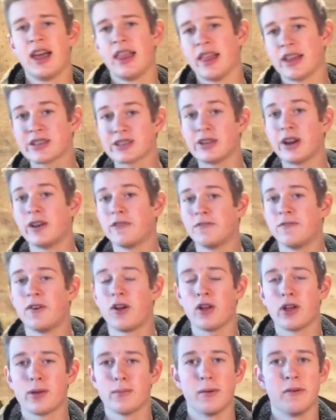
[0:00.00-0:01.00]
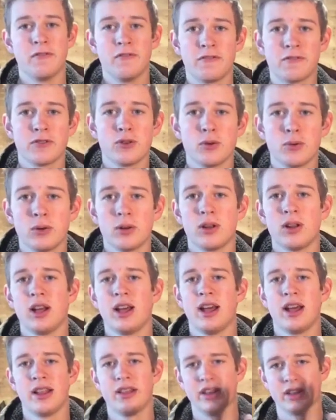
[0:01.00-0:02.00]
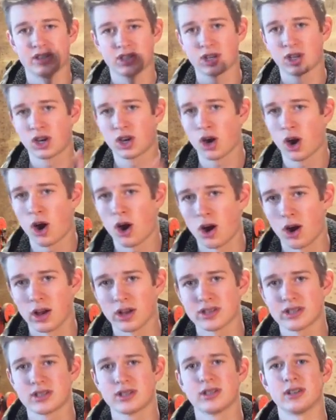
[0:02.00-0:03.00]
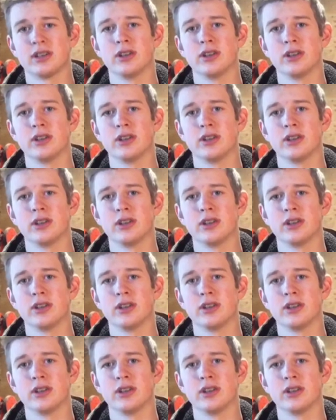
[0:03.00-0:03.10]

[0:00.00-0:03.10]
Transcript: That's not volume of fuel, that's cost.